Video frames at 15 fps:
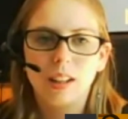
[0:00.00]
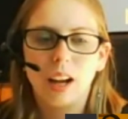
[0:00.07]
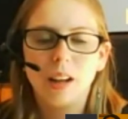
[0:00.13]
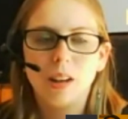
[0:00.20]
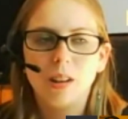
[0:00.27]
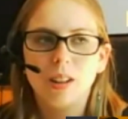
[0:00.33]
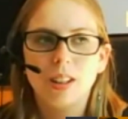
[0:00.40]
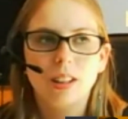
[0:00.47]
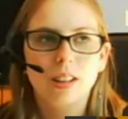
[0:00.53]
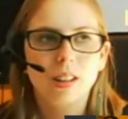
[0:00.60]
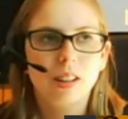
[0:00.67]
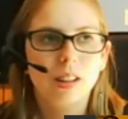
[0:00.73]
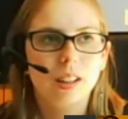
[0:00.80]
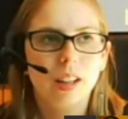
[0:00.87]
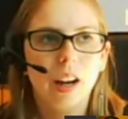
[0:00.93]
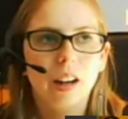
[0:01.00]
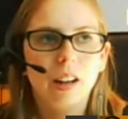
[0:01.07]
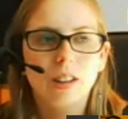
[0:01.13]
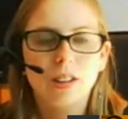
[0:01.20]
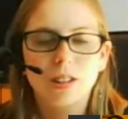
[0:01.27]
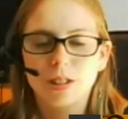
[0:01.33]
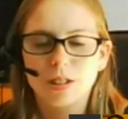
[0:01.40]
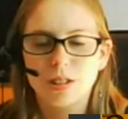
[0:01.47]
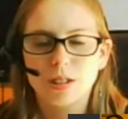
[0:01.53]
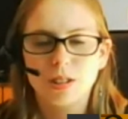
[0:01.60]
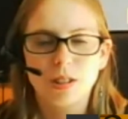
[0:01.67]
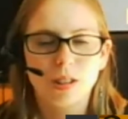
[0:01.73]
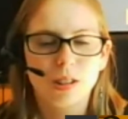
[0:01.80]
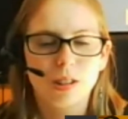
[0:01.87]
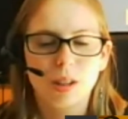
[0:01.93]
I know the
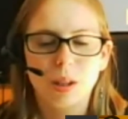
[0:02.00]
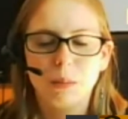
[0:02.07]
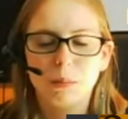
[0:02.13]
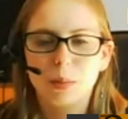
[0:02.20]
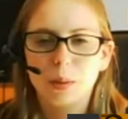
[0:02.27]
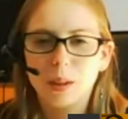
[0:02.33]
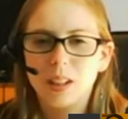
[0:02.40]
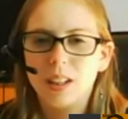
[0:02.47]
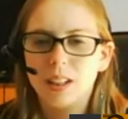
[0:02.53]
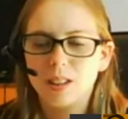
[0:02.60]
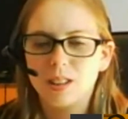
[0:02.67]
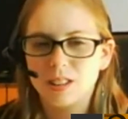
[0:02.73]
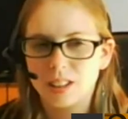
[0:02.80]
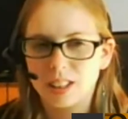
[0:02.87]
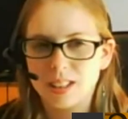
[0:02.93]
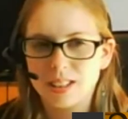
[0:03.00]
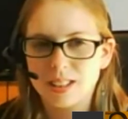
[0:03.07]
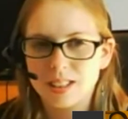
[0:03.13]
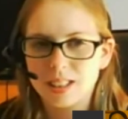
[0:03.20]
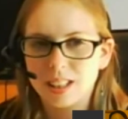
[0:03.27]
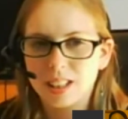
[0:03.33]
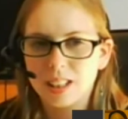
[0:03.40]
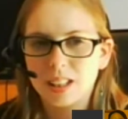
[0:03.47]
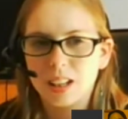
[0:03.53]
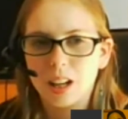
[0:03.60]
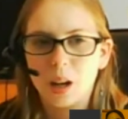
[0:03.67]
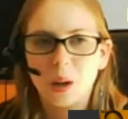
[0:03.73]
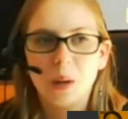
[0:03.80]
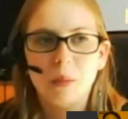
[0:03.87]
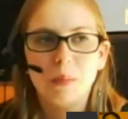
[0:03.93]
characters seem pretty interesting.
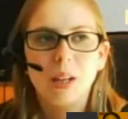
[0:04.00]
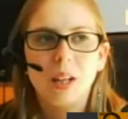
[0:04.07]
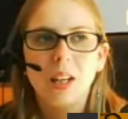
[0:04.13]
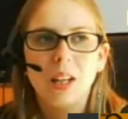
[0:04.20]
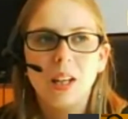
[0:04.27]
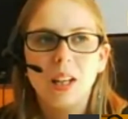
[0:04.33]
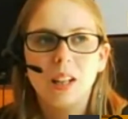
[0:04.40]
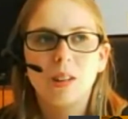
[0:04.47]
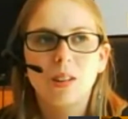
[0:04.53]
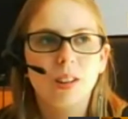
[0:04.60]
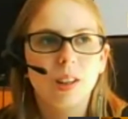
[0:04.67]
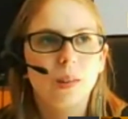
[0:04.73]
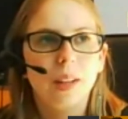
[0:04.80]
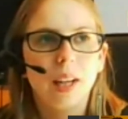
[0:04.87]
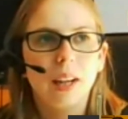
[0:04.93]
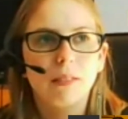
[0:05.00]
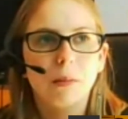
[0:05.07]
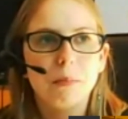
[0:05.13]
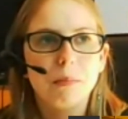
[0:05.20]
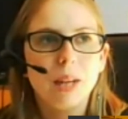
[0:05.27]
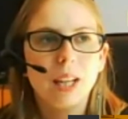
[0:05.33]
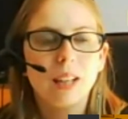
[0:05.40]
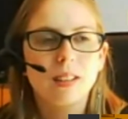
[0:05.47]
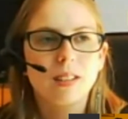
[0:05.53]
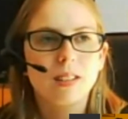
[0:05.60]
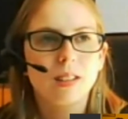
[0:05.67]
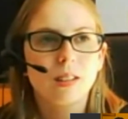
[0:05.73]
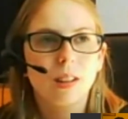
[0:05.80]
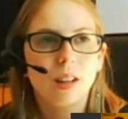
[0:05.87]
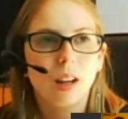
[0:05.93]
Looks like we have a
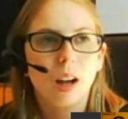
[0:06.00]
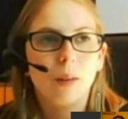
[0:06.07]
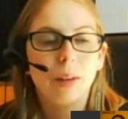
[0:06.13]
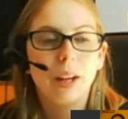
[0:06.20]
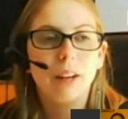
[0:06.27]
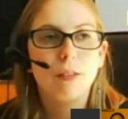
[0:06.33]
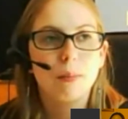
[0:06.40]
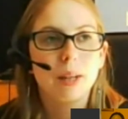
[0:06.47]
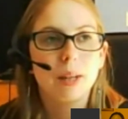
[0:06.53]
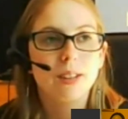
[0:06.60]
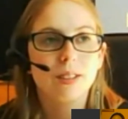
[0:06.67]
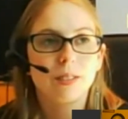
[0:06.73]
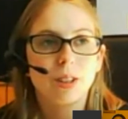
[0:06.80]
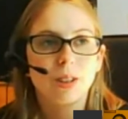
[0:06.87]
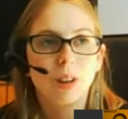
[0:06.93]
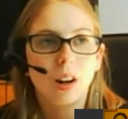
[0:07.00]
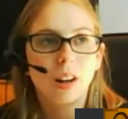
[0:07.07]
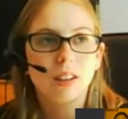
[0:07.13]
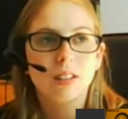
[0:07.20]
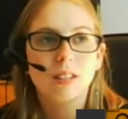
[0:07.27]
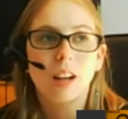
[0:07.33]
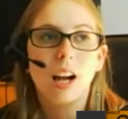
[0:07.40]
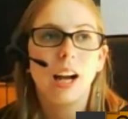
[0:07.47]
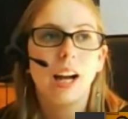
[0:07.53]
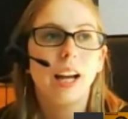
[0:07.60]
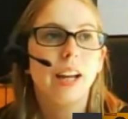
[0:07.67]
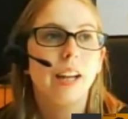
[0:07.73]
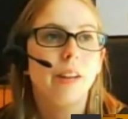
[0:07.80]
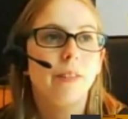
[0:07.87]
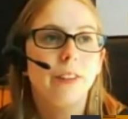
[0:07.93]
mix. We have a mix of the dark
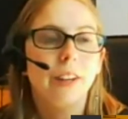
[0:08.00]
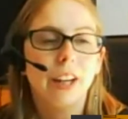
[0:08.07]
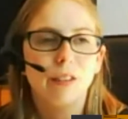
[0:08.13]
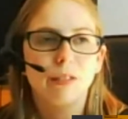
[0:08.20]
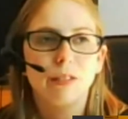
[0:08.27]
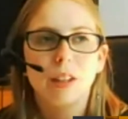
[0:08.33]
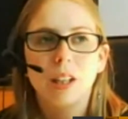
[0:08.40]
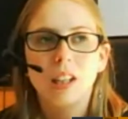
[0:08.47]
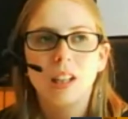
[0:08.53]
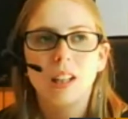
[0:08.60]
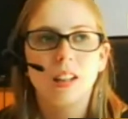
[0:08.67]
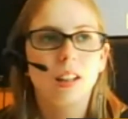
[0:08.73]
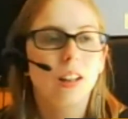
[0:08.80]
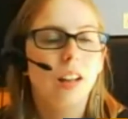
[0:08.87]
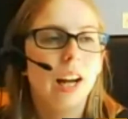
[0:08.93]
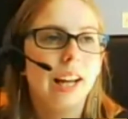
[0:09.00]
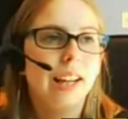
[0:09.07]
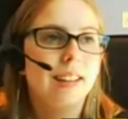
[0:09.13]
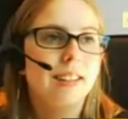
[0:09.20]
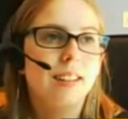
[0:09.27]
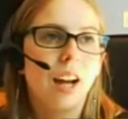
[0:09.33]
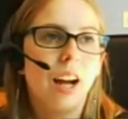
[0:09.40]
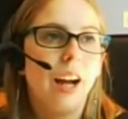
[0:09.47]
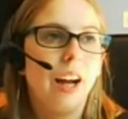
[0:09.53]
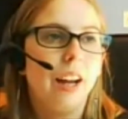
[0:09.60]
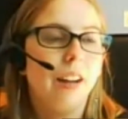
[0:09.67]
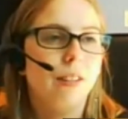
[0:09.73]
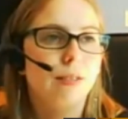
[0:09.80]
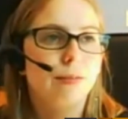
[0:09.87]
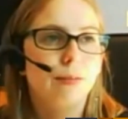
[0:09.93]
side and we have the light
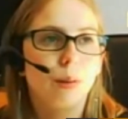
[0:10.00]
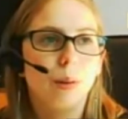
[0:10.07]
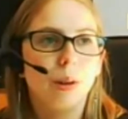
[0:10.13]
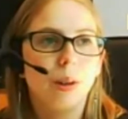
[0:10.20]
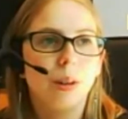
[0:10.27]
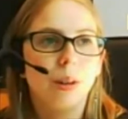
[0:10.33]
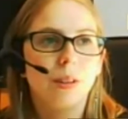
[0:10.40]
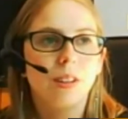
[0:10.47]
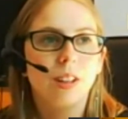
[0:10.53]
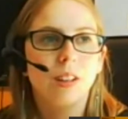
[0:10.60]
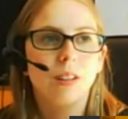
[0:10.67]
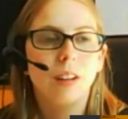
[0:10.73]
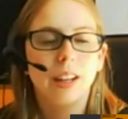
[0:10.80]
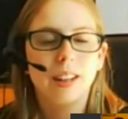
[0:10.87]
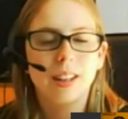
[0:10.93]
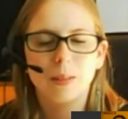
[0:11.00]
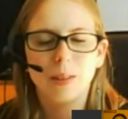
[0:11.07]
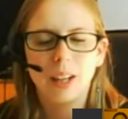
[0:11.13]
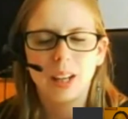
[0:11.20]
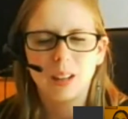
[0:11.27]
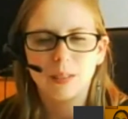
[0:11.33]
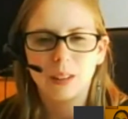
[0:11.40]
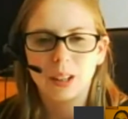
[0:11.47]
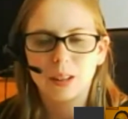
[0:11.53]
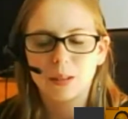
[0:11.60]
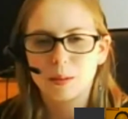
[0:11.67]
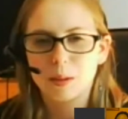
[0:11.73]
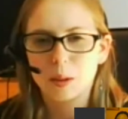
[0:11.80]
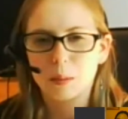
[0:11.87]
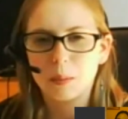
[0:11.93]
side of the Force, and I think we have like
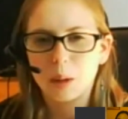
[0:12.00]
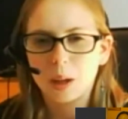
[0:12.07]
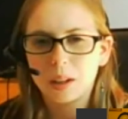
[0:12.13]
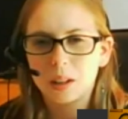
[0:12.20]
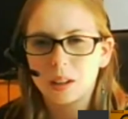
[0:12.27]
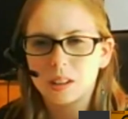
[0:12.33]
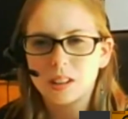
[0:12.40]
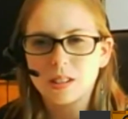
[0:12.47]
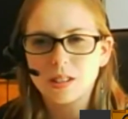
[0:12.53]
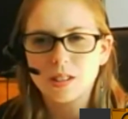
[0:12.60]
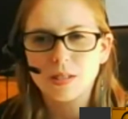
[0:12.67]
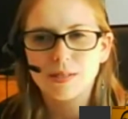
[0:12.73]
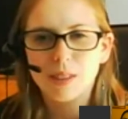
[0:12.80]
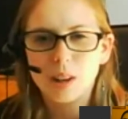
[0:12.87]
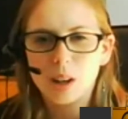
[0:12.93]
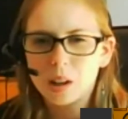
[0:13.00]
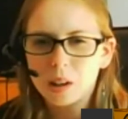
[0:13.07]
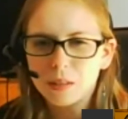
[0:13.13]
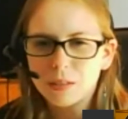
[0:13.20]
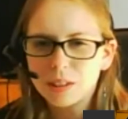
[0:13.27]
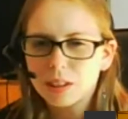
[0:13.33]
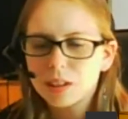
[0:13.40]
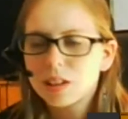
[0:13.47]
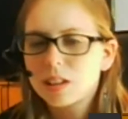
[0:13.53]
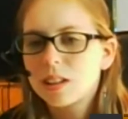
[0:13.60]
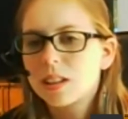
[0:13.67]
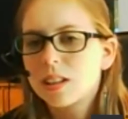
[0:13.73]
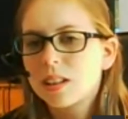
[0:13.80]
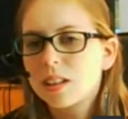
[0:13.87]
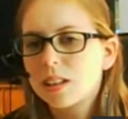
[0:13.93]
some smugglers involved.
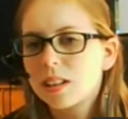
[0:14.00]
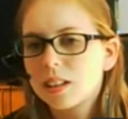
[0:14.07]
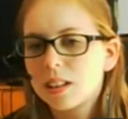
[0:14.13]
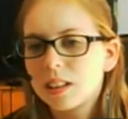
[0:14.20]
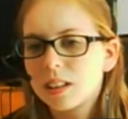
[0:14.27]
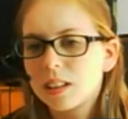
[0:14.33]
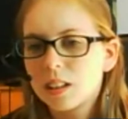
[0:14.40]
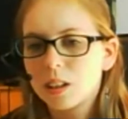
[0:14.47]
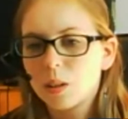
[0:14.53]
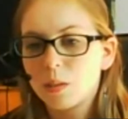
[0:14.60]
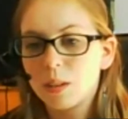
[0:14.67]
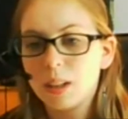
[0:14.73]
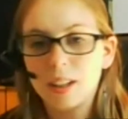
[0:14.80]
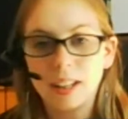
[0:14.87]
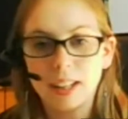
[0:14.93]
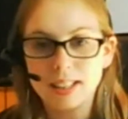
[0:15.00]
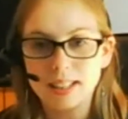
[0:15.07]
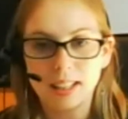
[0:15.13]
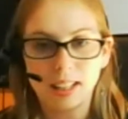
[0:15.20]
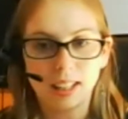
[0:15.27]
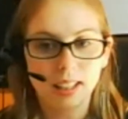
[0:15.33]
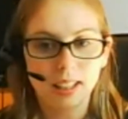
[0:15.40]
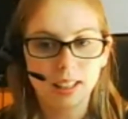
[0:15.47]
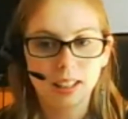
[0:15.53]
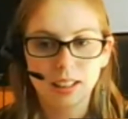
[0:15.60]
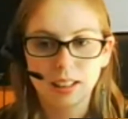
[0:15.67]
What do you guys think?